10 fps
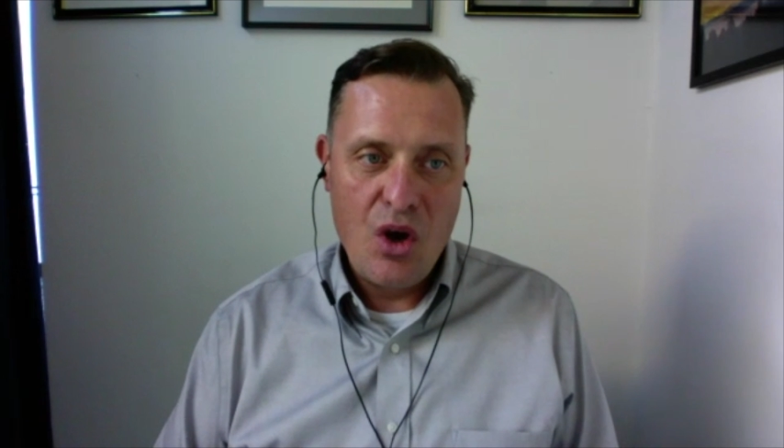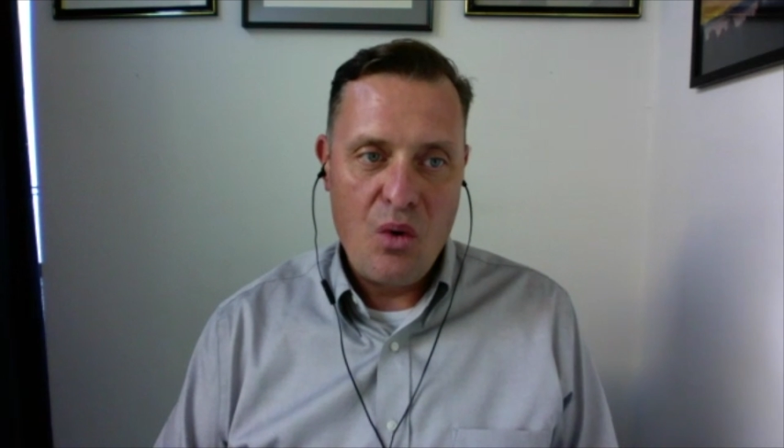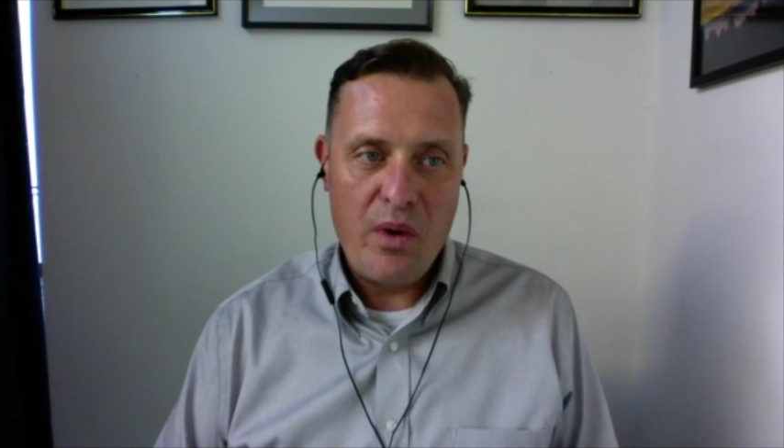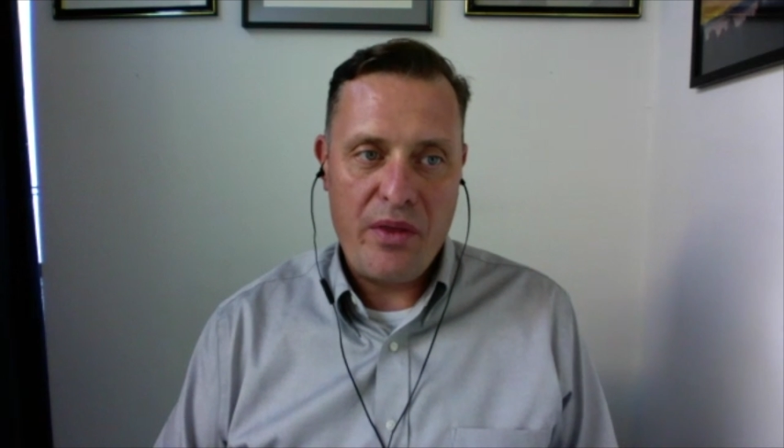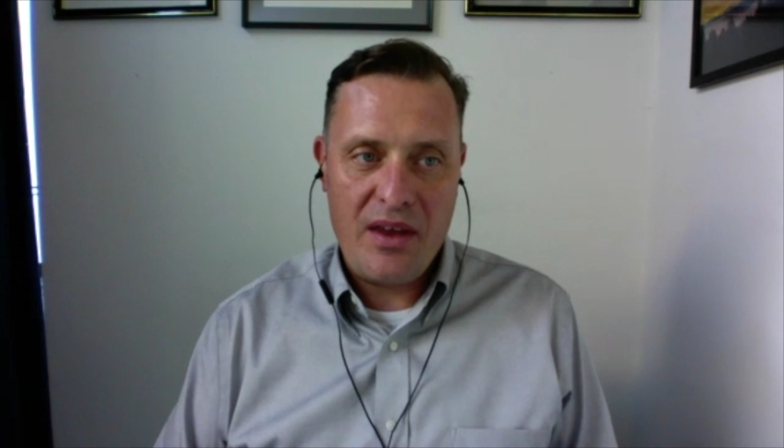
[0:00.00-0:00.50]

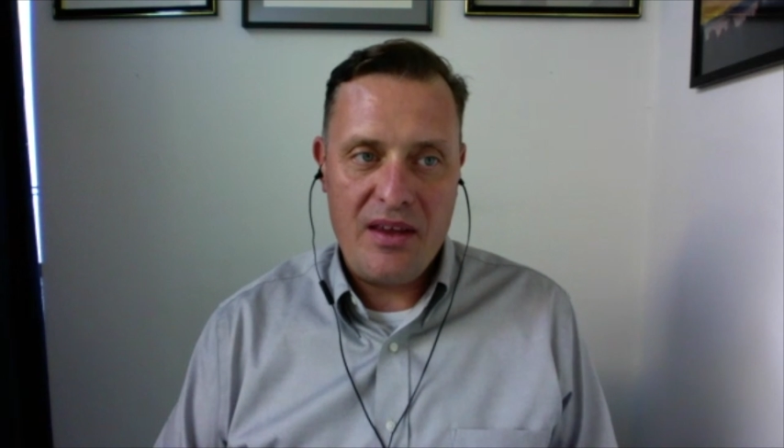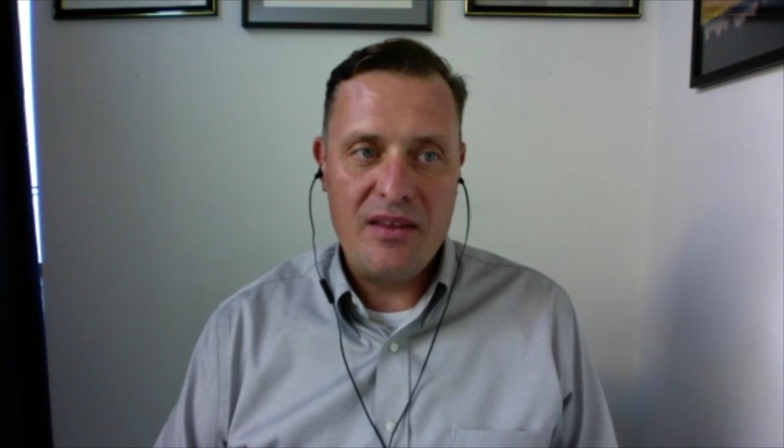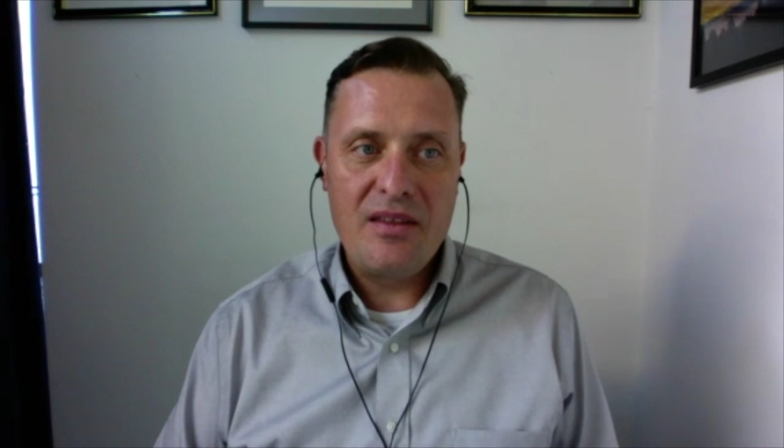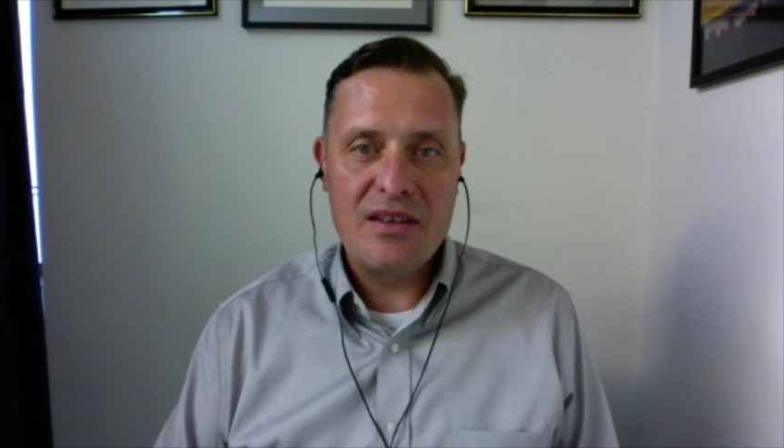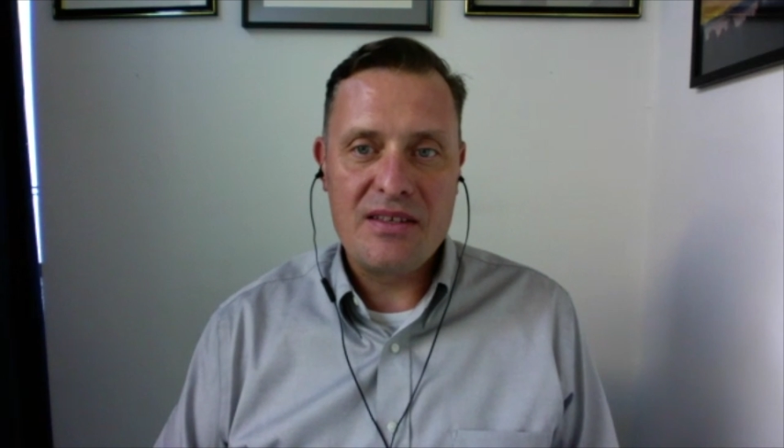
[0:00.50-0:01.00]

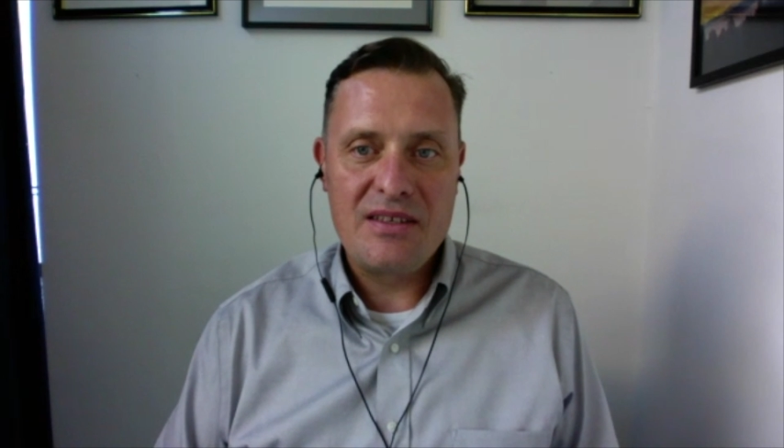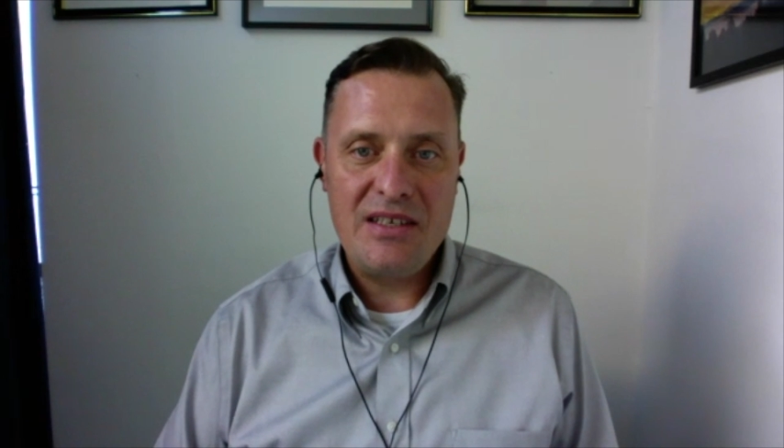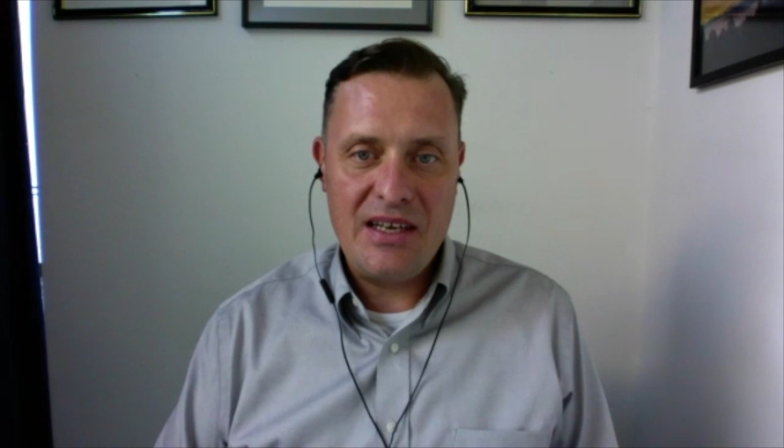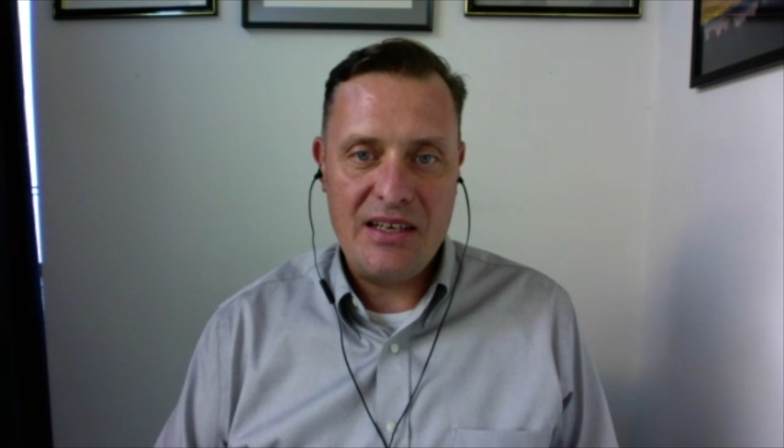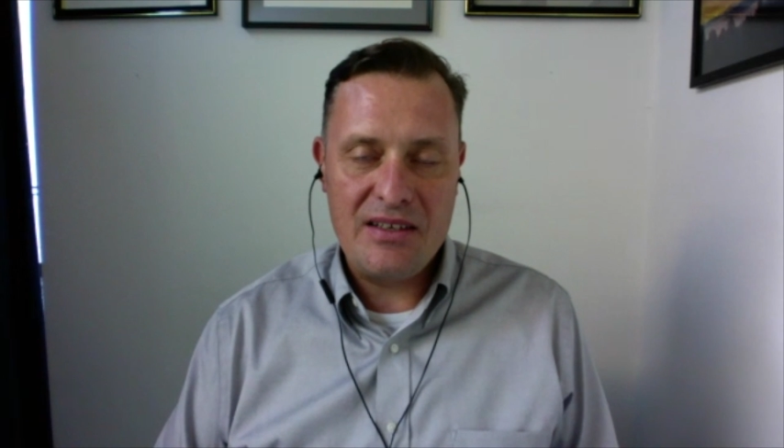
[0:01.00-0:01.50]
within the
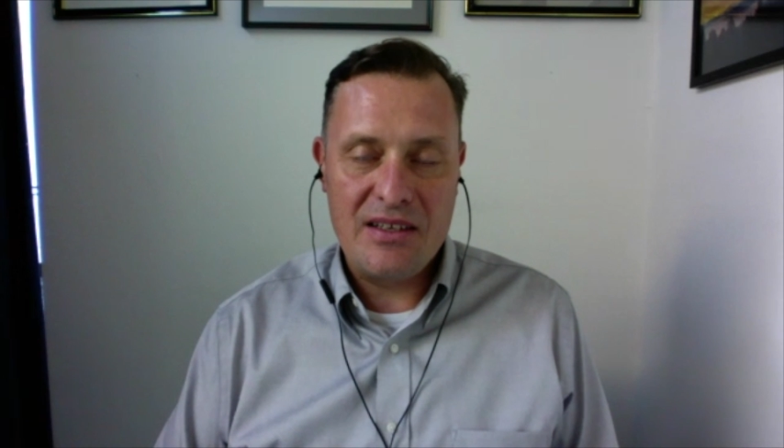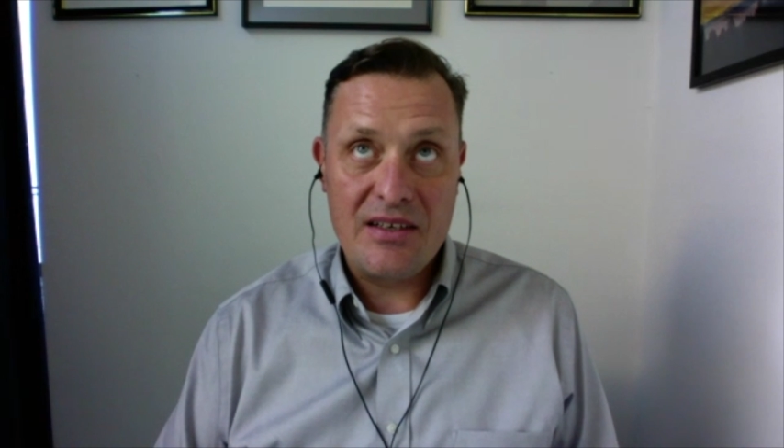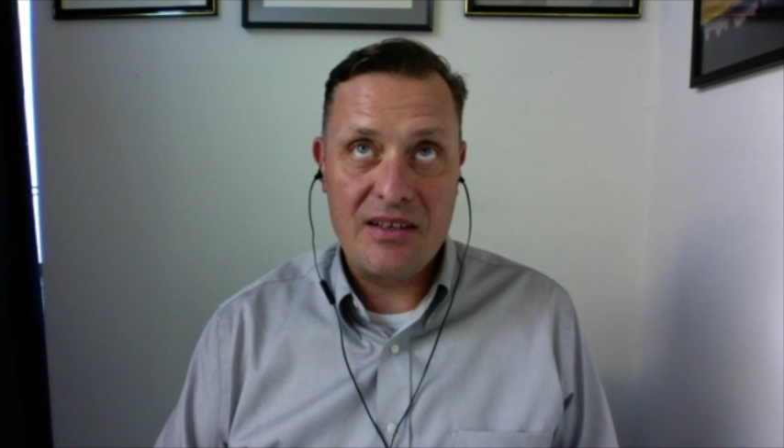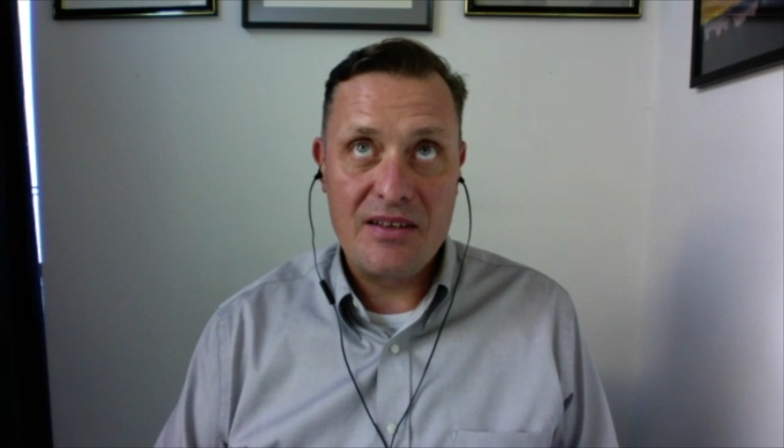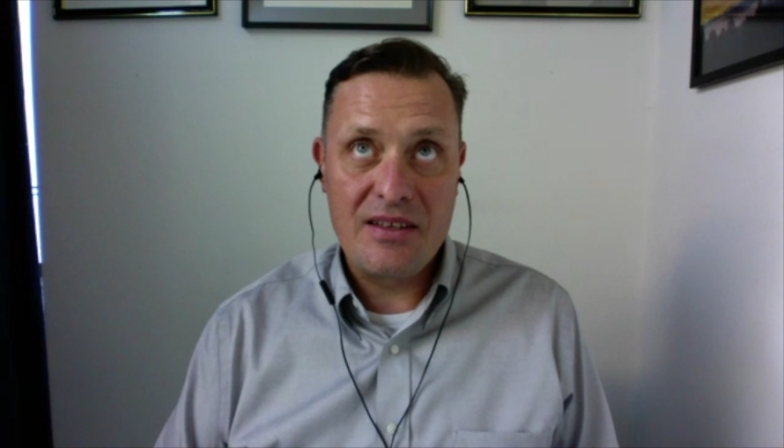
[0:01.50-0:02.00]

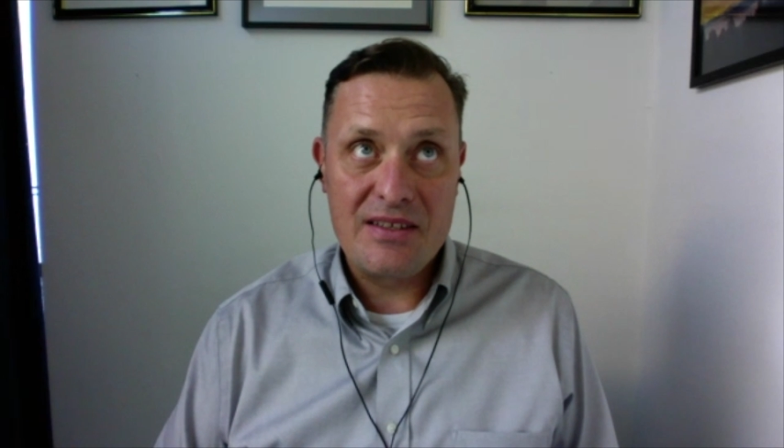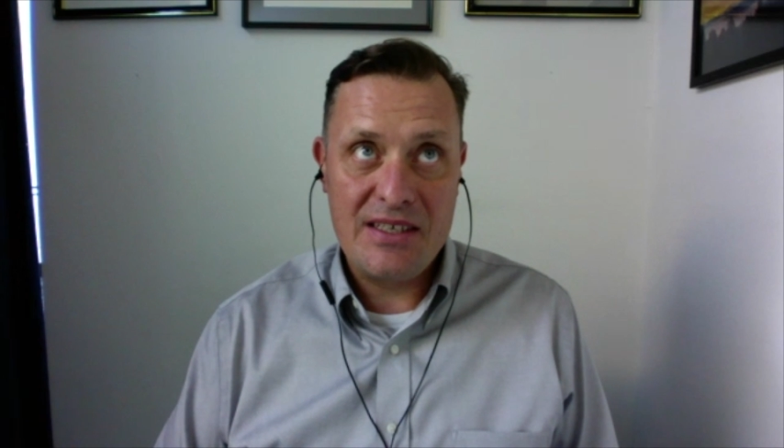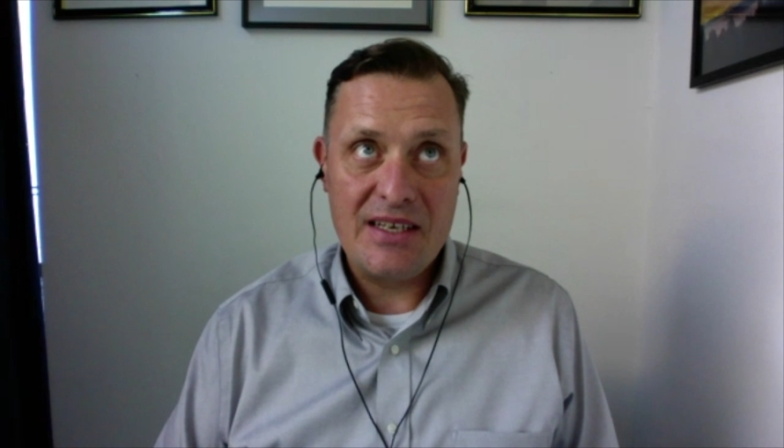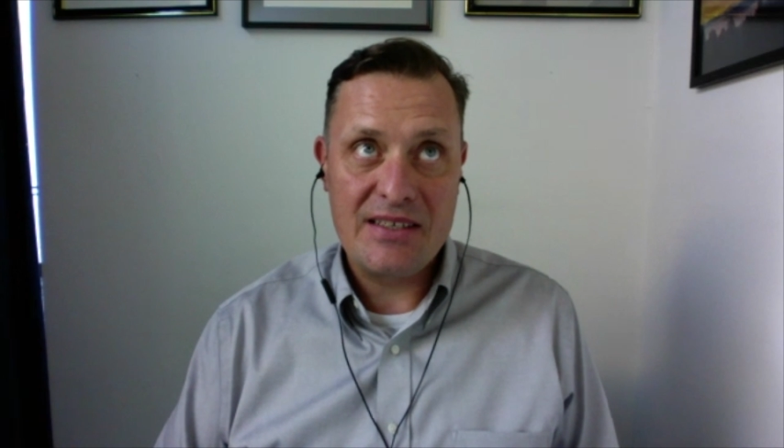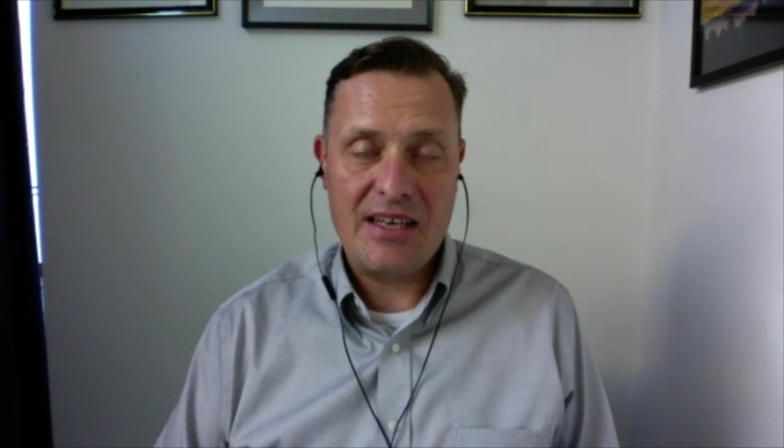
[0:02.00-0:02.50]
CSA